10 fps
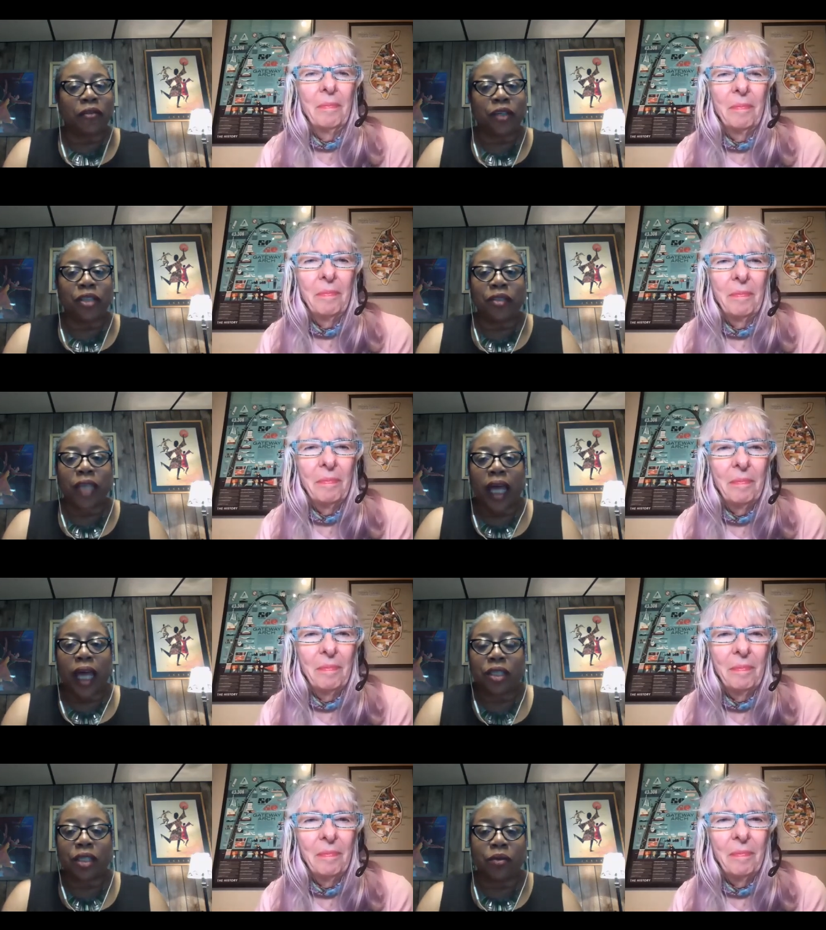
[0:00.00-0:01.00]
Speaker 1: funders
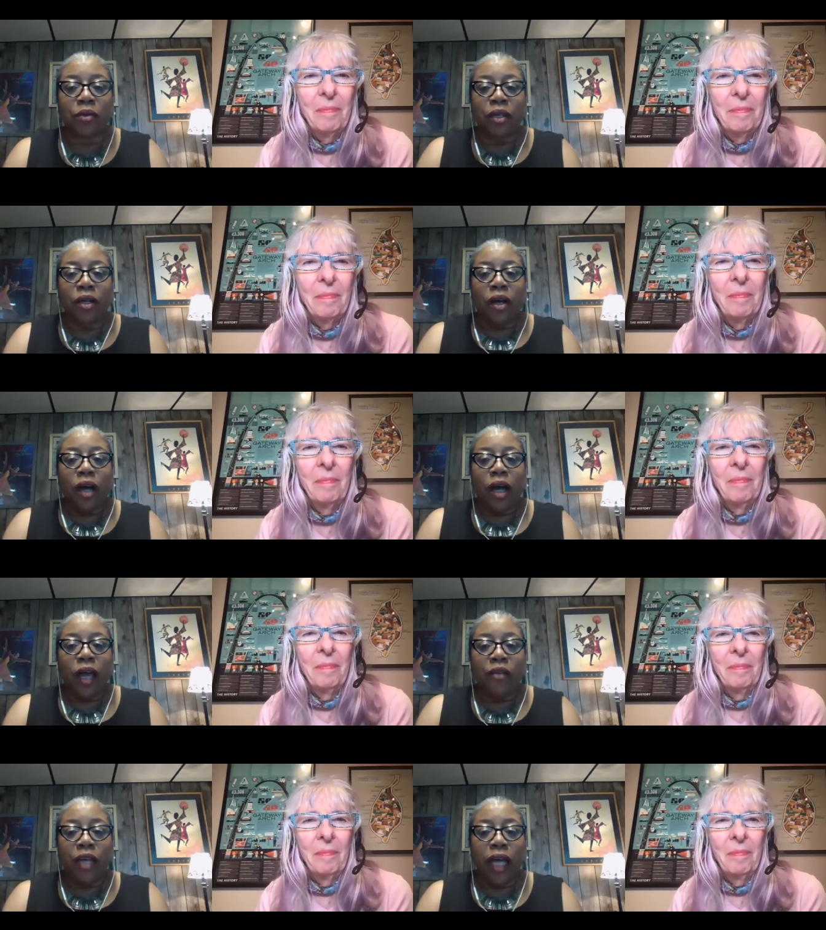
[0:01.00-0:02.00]
ask you,
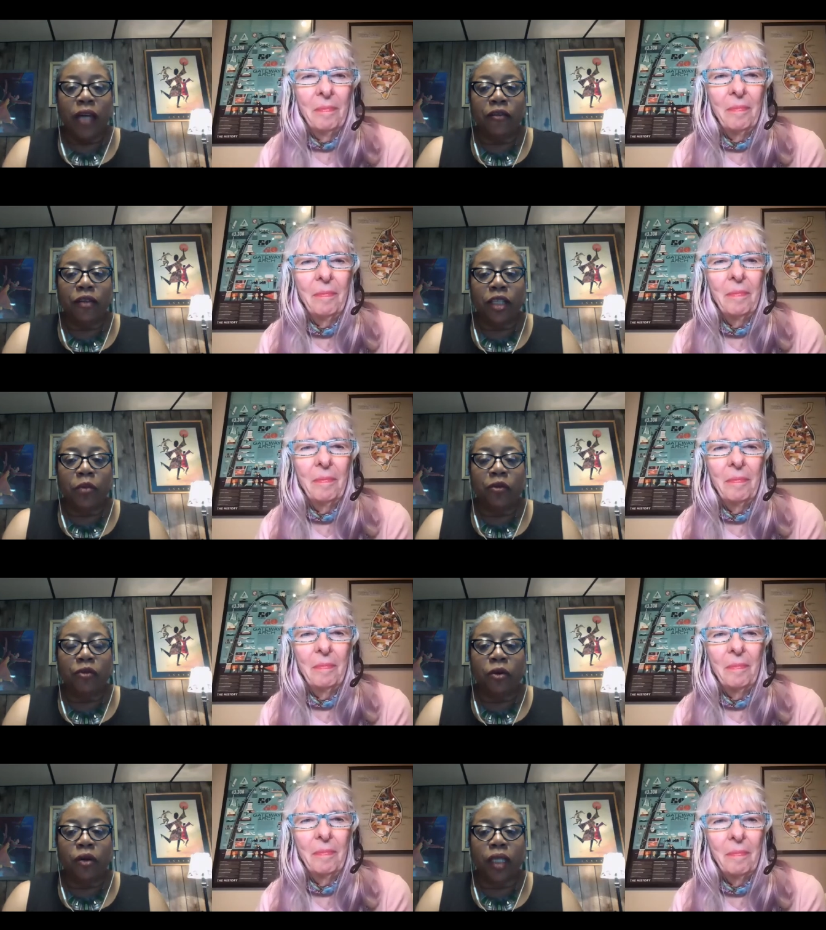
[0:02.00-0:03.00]
"Have you got any funds
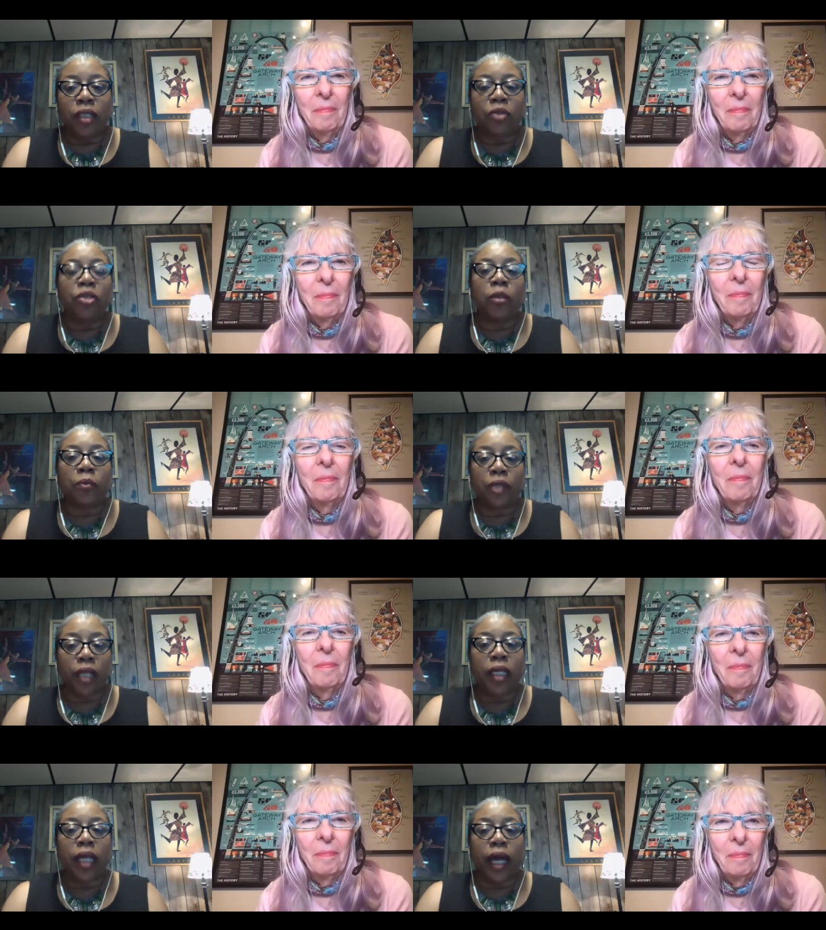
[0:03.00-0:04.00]
before?" And so you can put
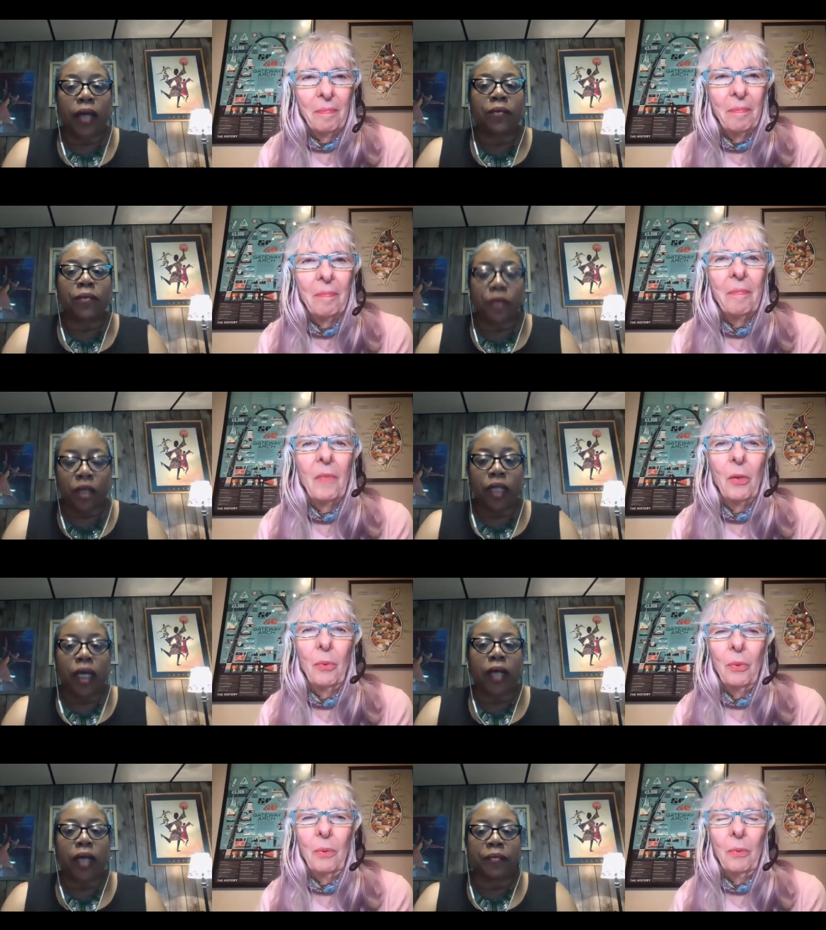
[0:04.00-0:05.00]
that down. So
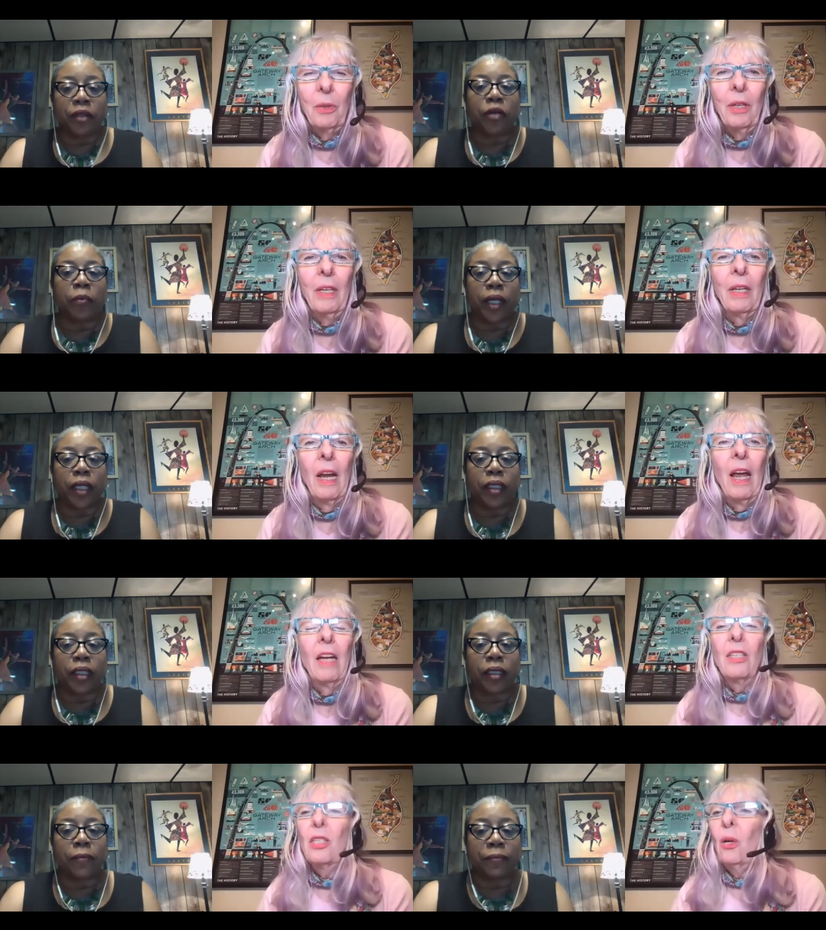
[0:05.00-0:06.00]
yeah. Right.
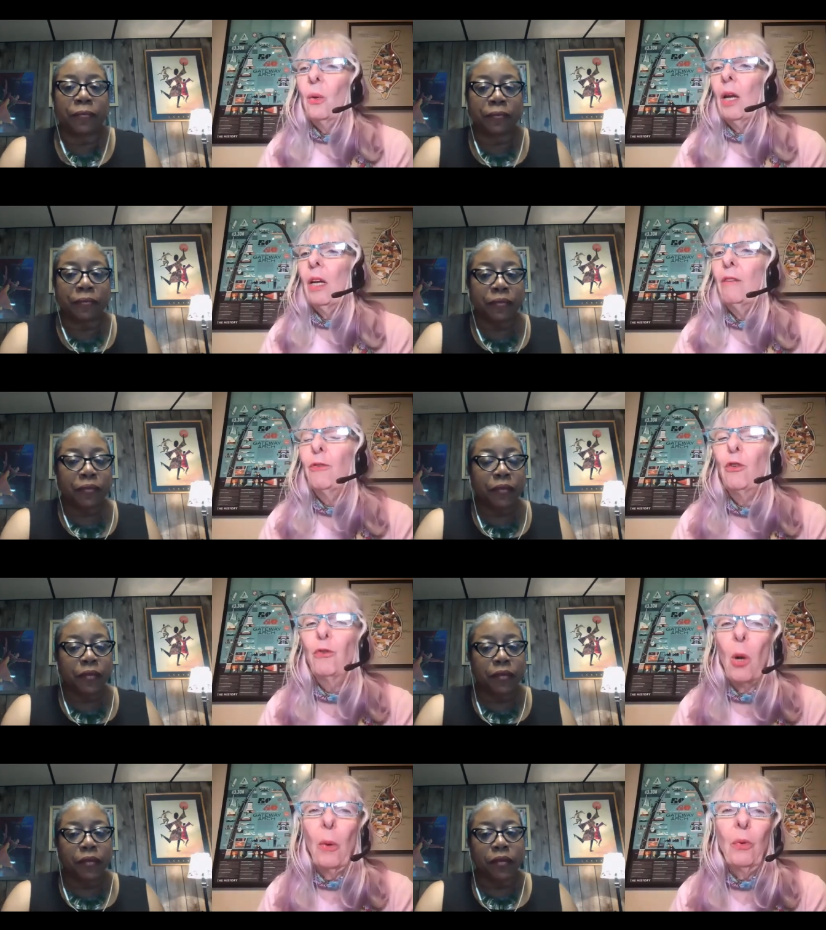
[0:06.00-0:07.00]
Speaker 2: So if
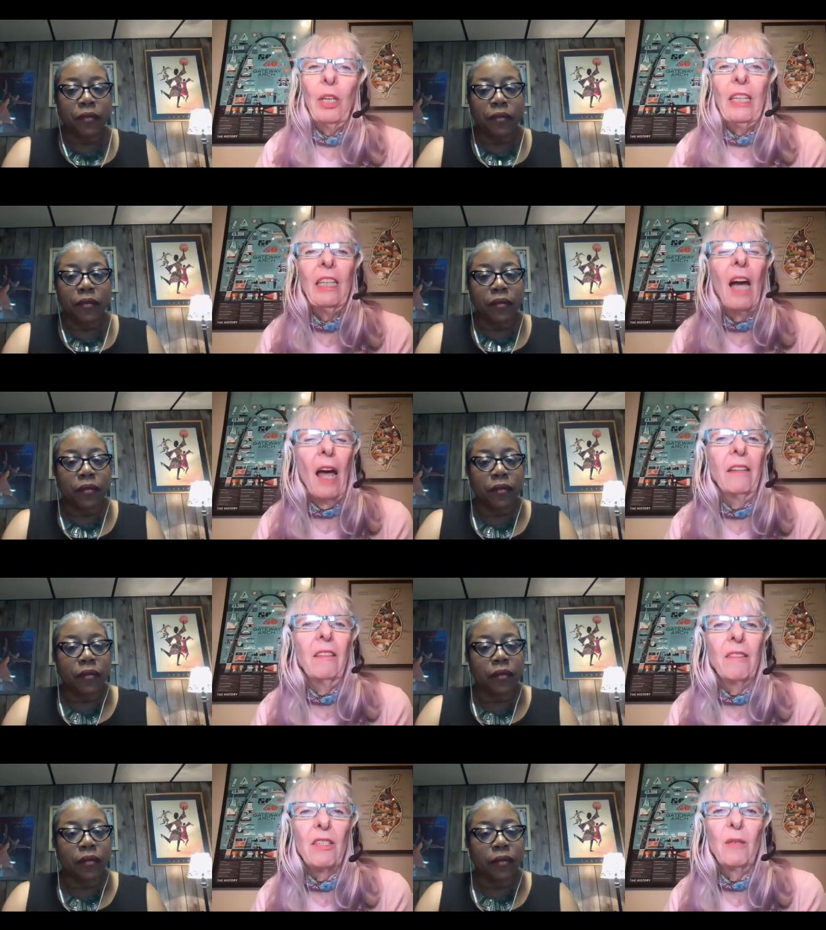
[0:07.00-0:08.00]
you've already
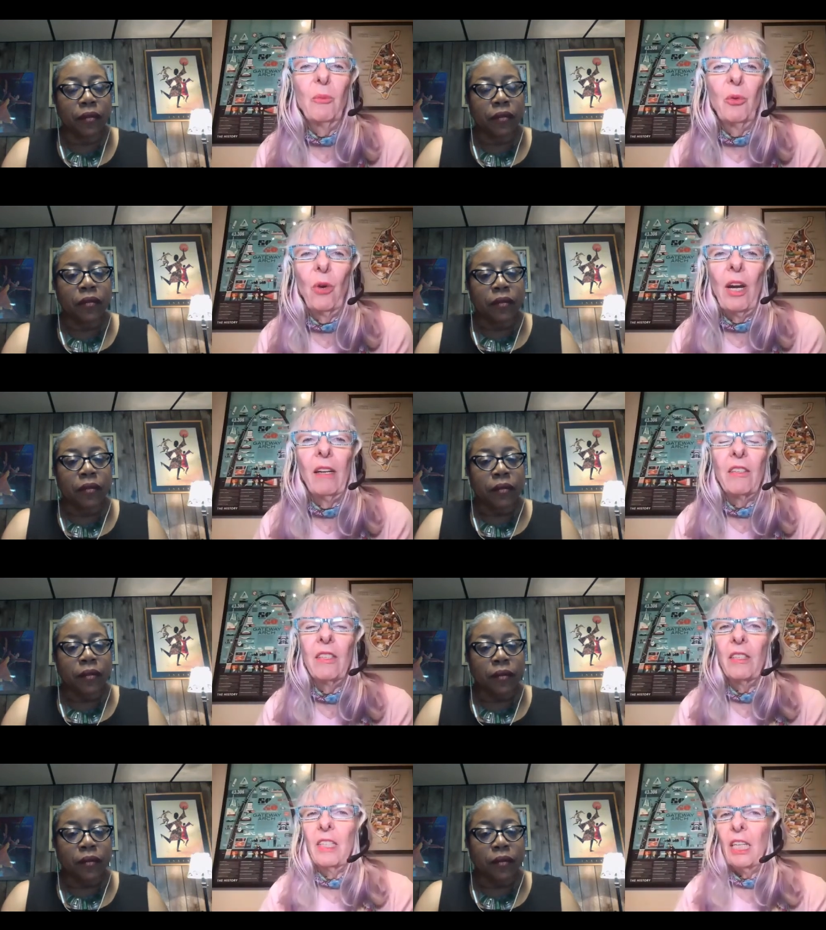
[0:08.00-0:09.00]
gotten some
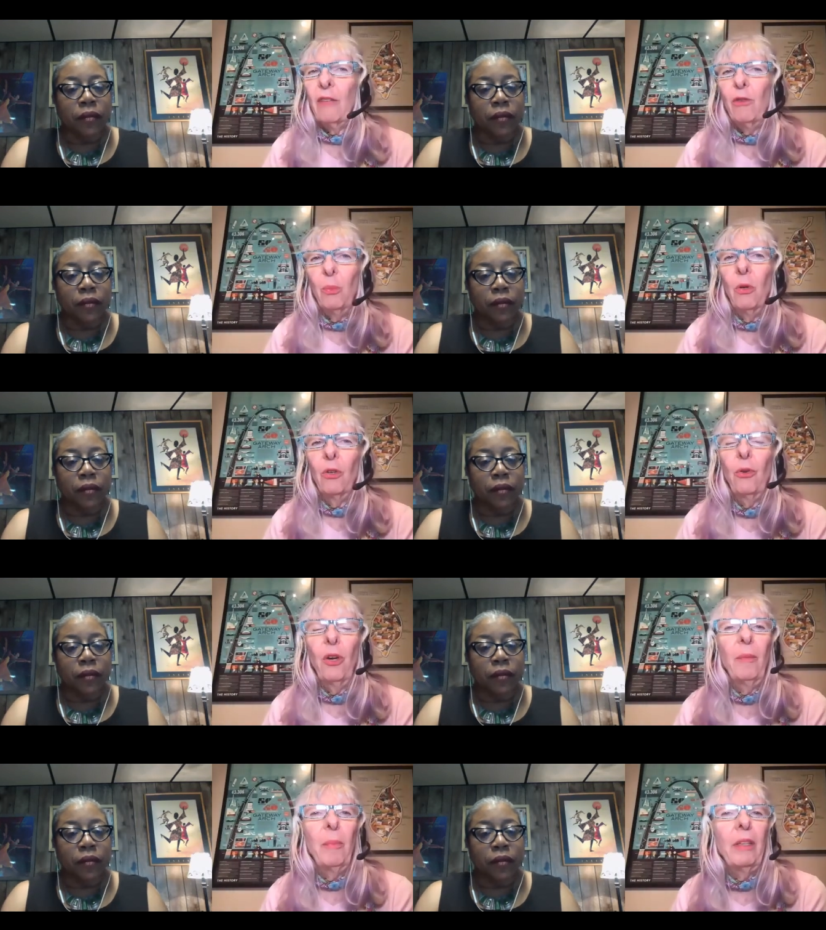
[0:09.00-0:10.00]
grants, does it give you more
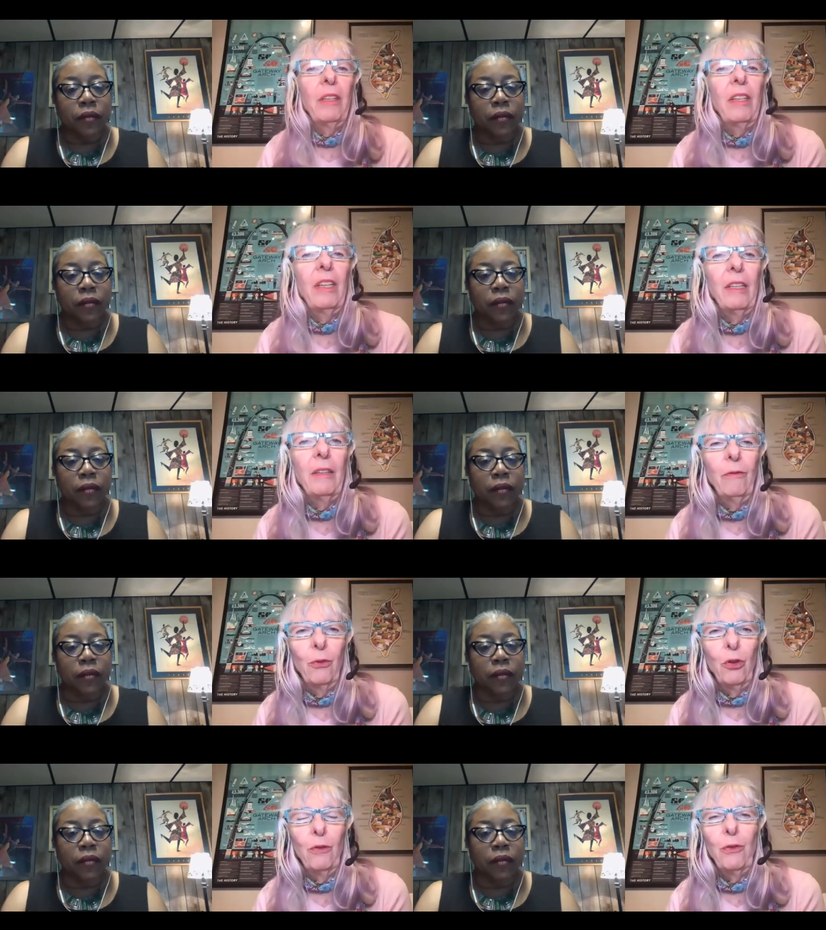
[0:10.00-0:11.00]
credibility
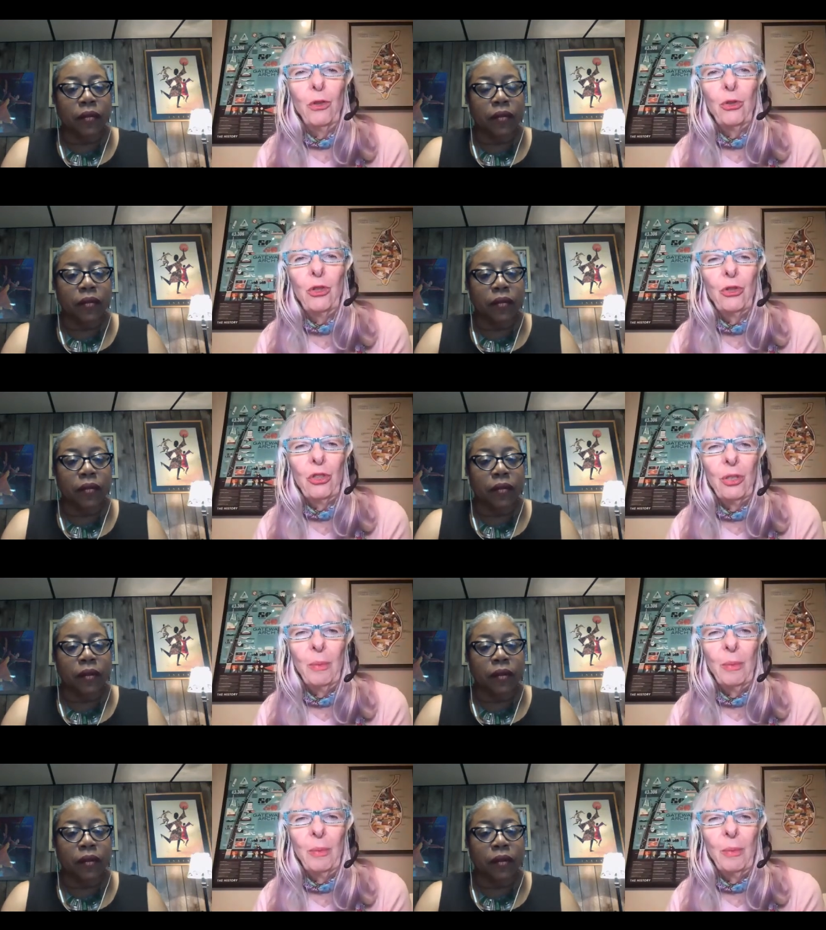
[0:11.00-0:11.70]
for the future to